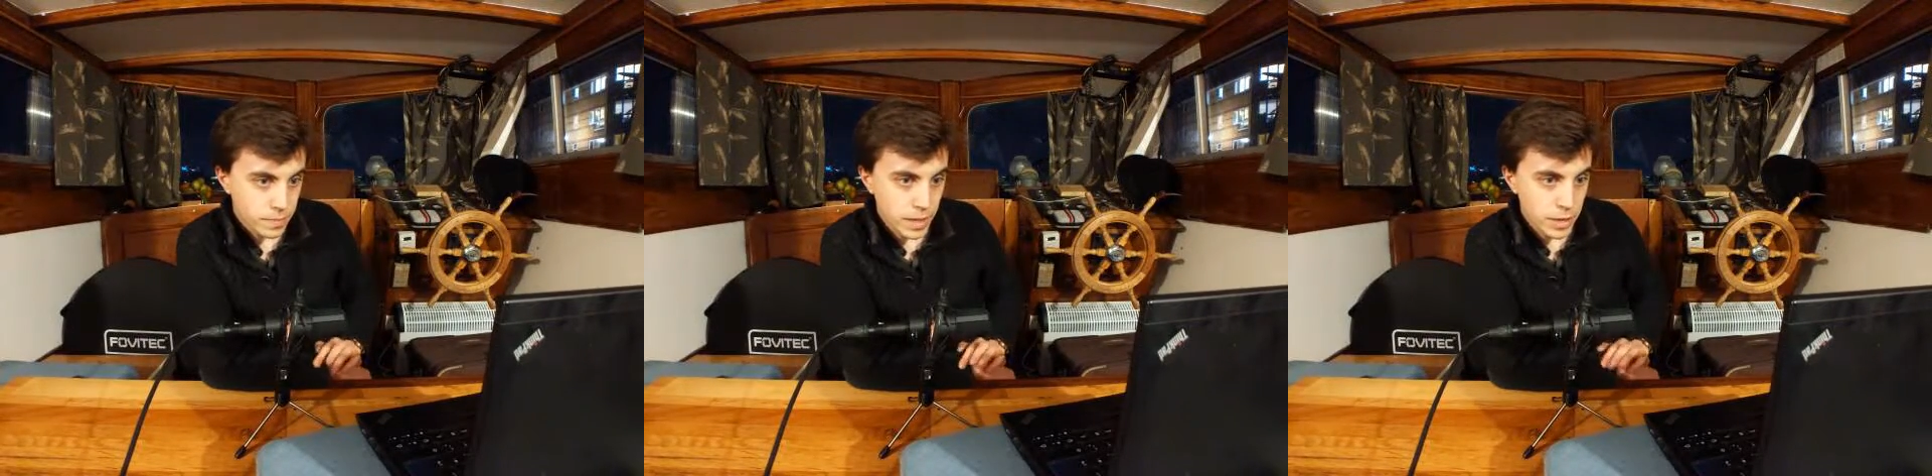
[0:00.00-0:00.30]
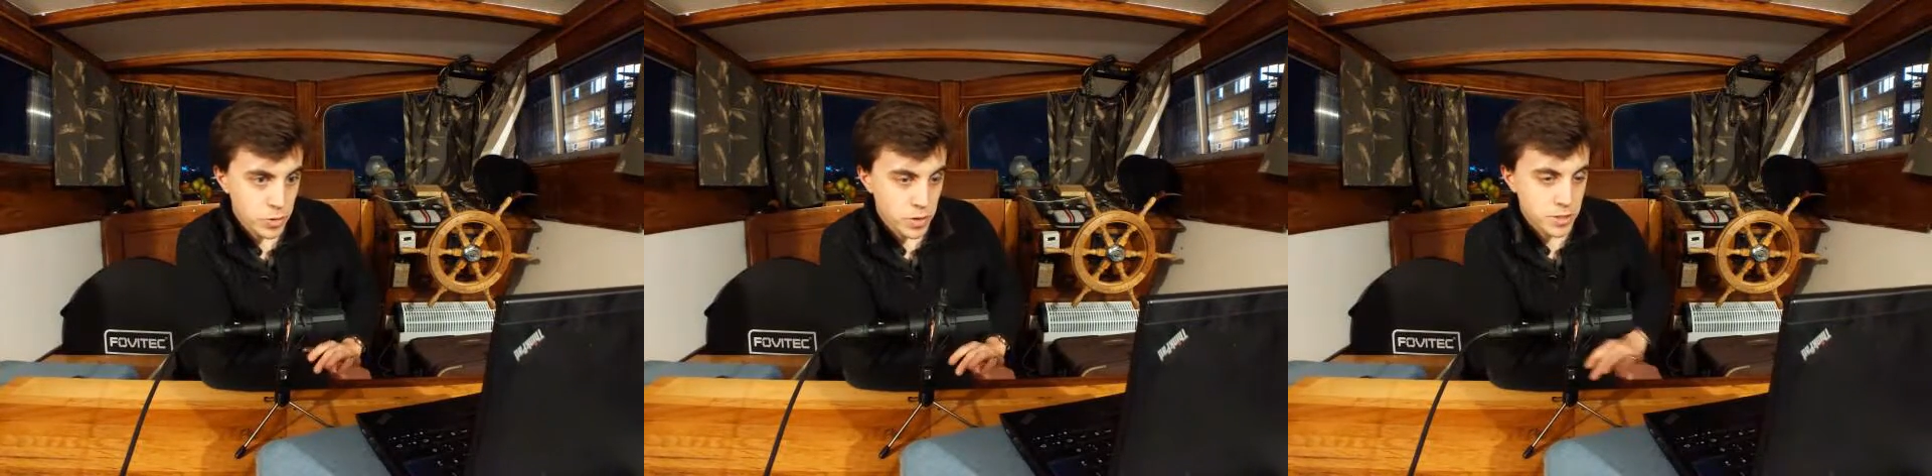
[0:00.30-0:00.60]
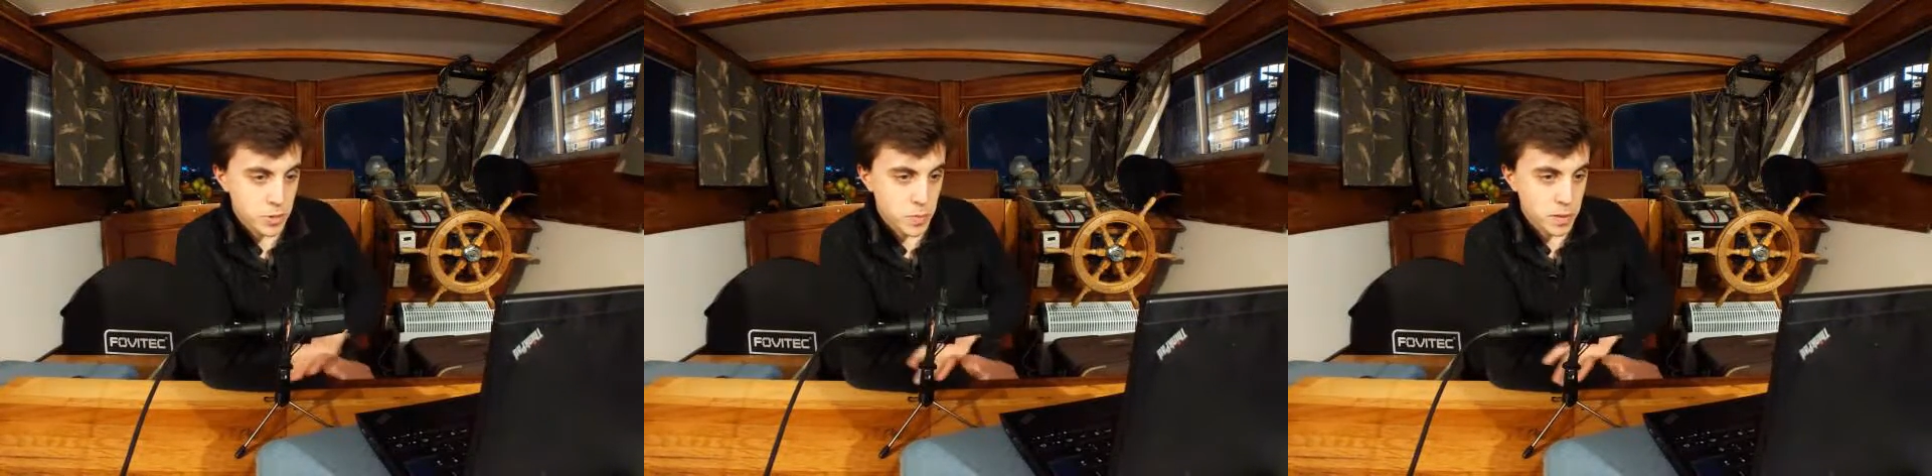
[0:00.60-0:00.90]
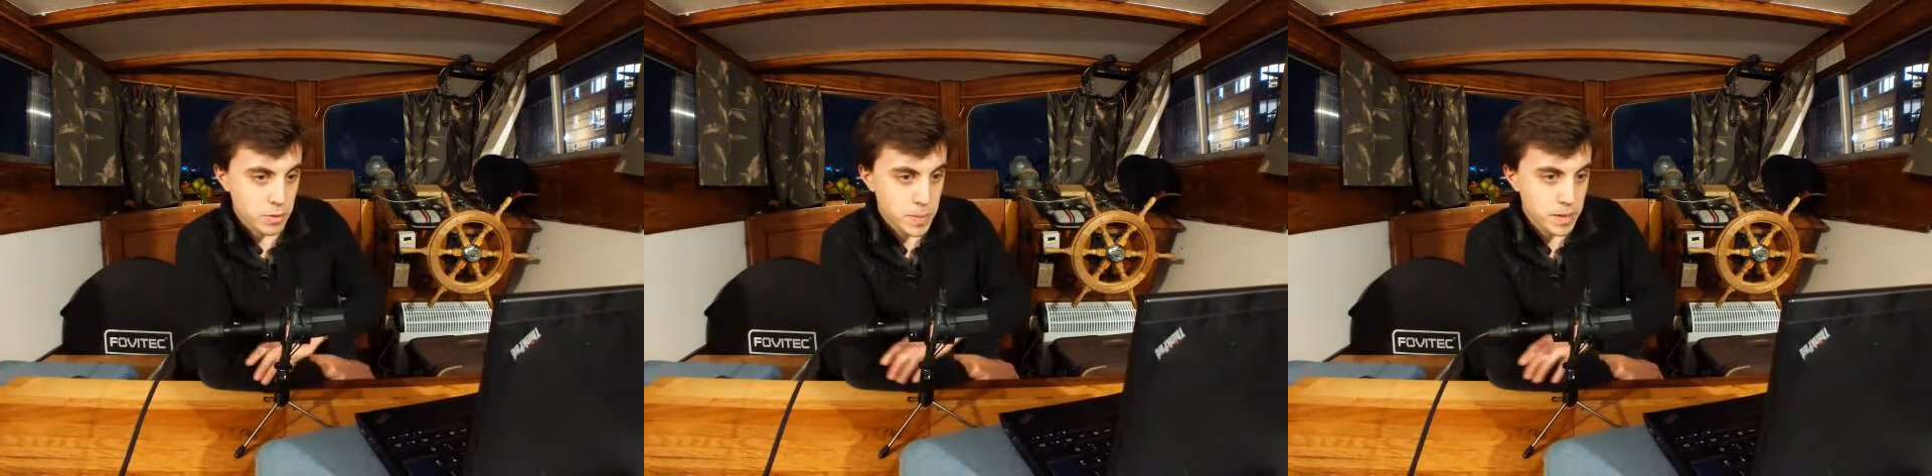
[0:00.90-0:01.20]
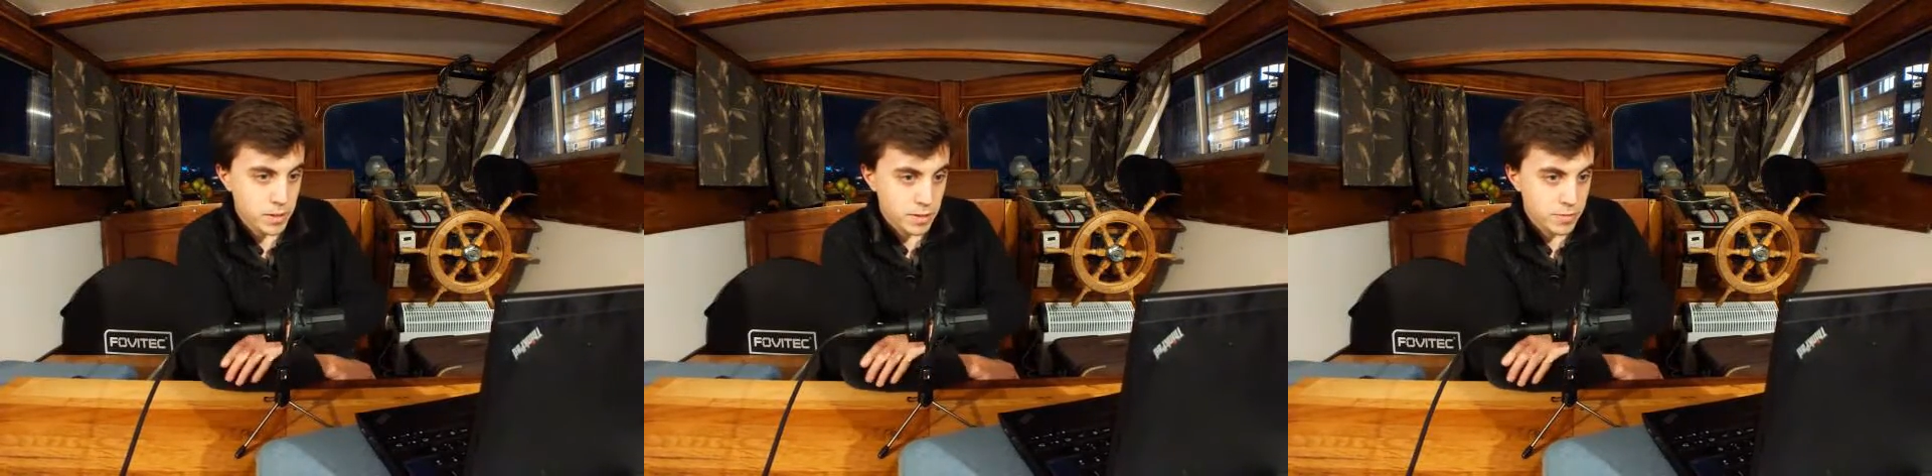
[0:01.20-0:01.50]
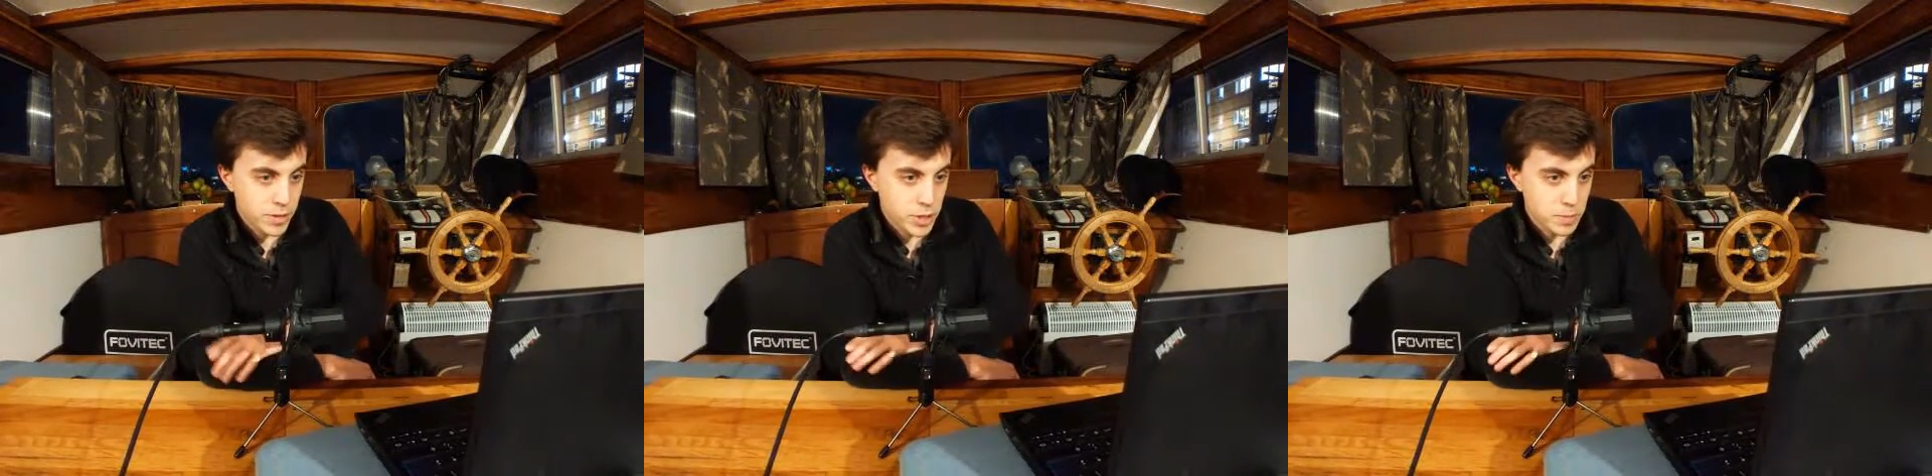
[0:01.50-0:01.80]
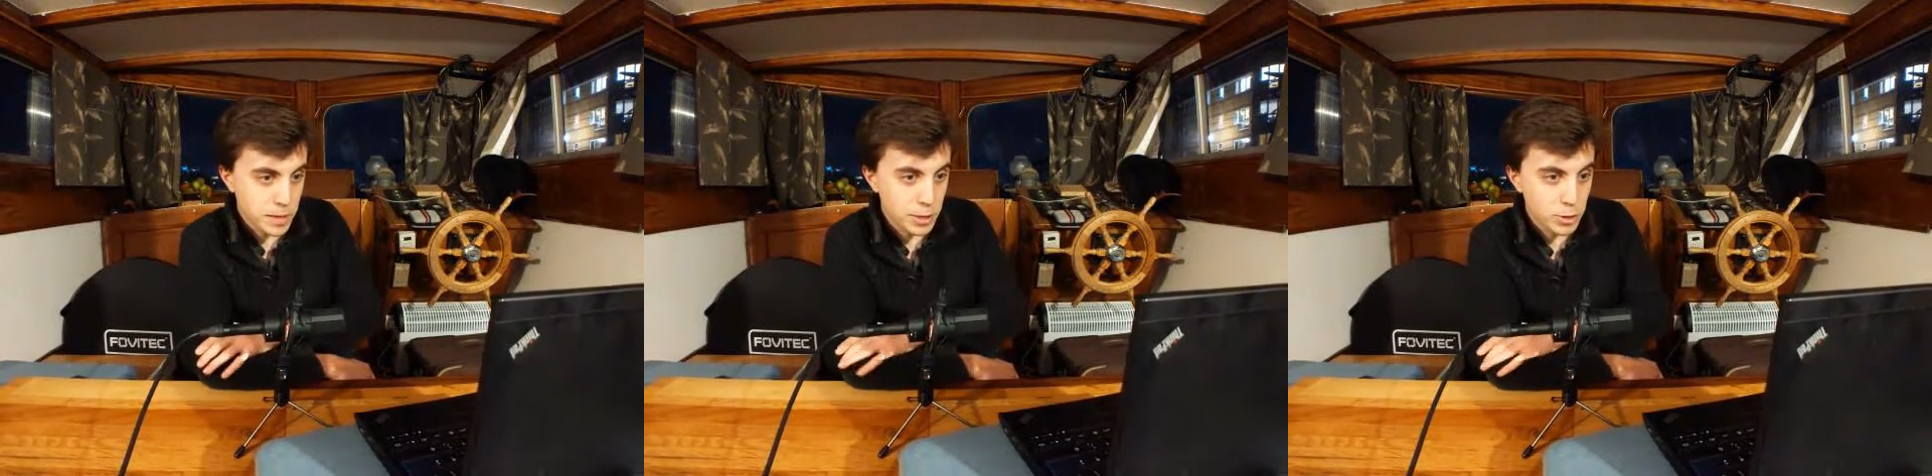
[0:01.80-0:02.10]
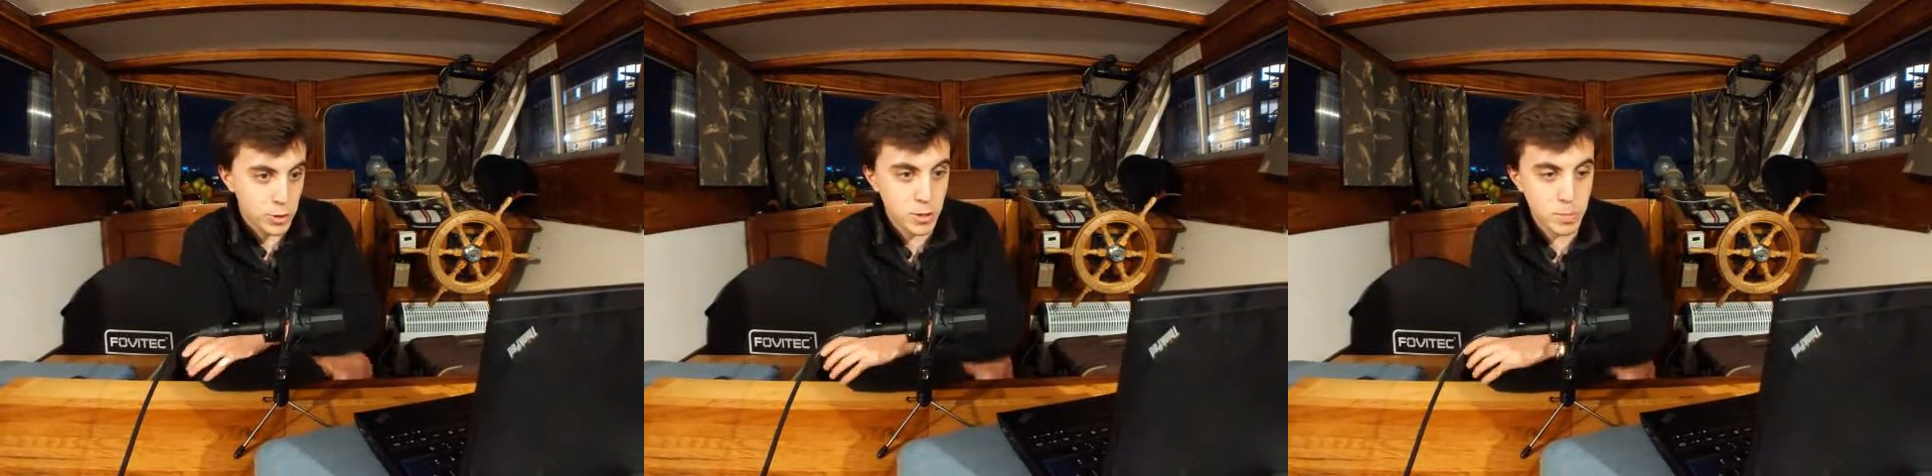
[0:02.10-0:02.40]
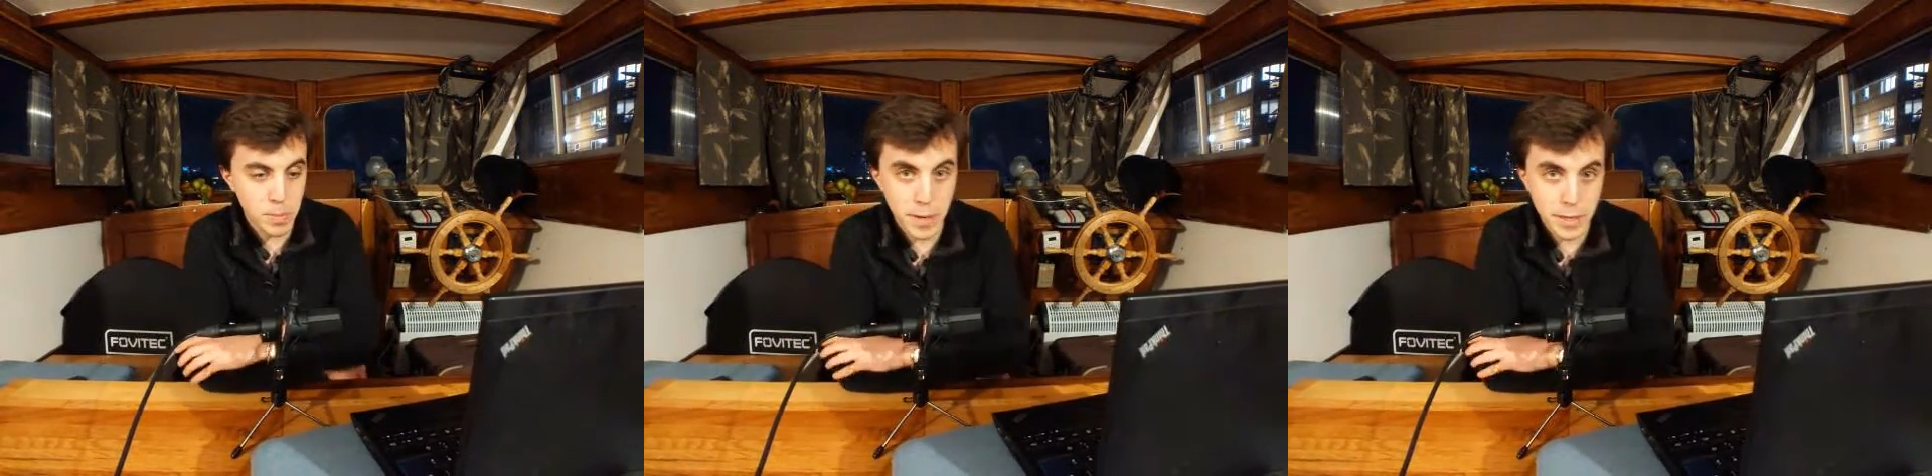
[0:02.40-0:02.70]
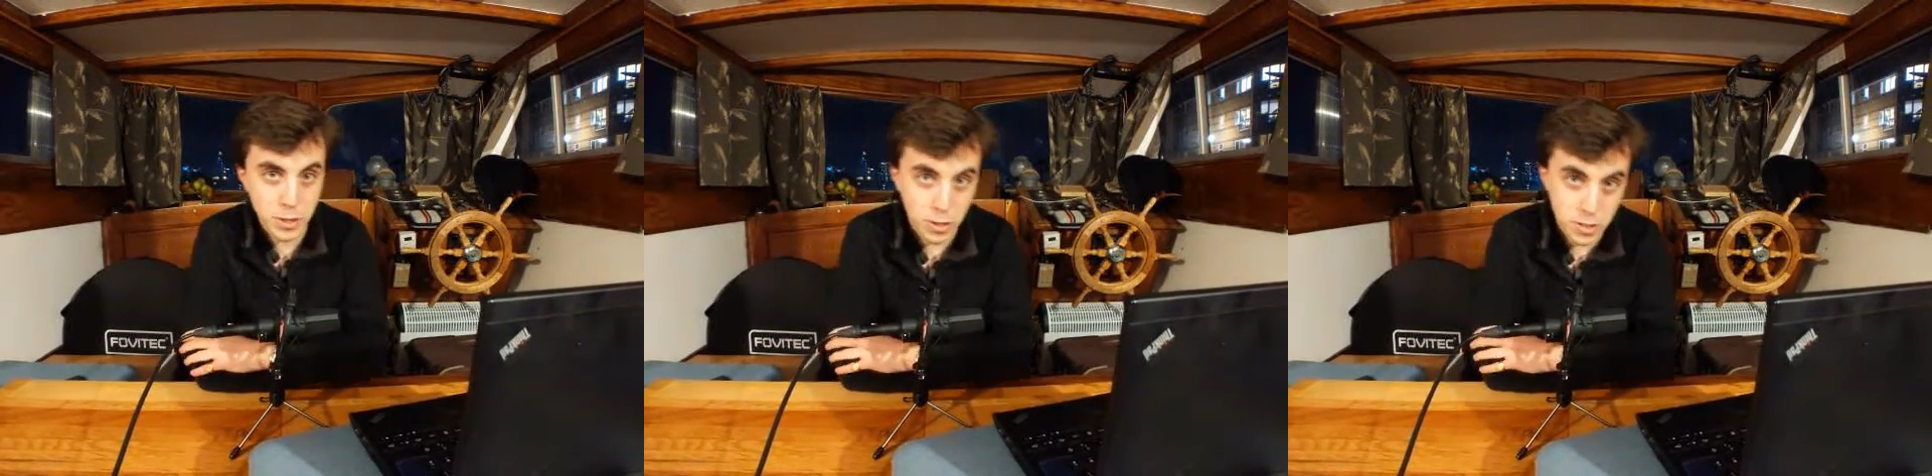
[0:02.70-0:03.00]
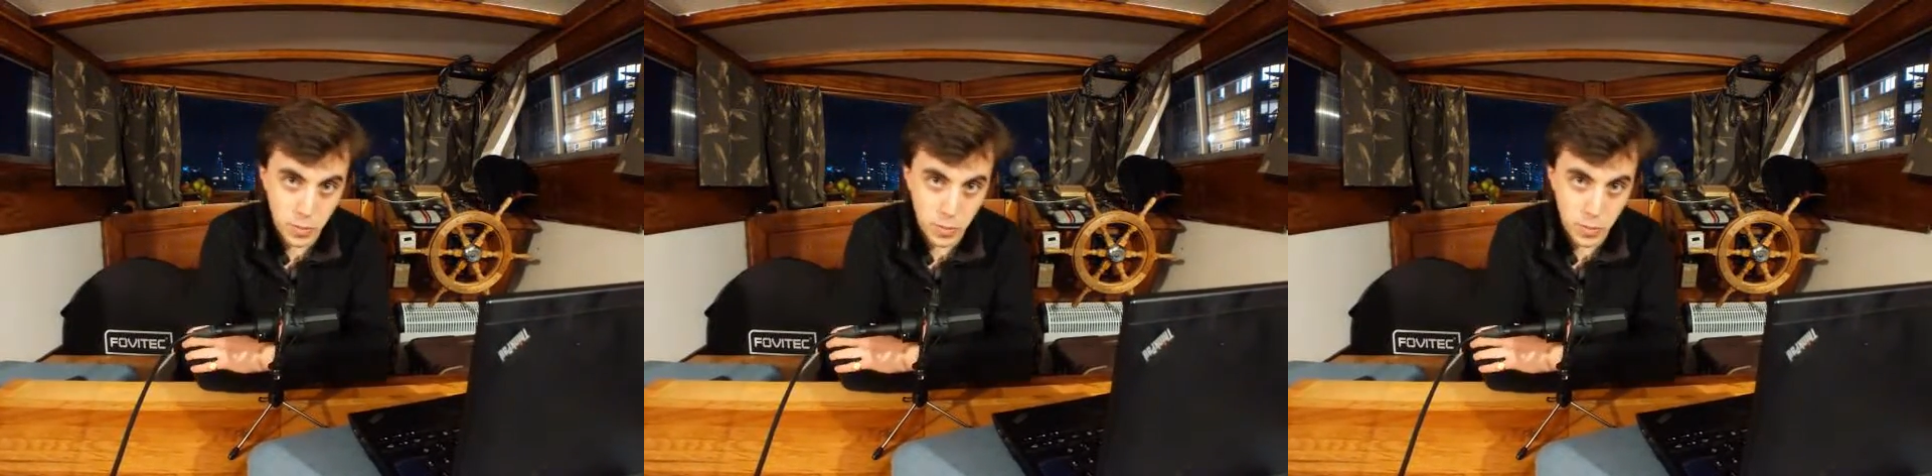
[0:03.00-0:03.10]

Andrew asks whether it'll be on the fish in my local supermarket stocks.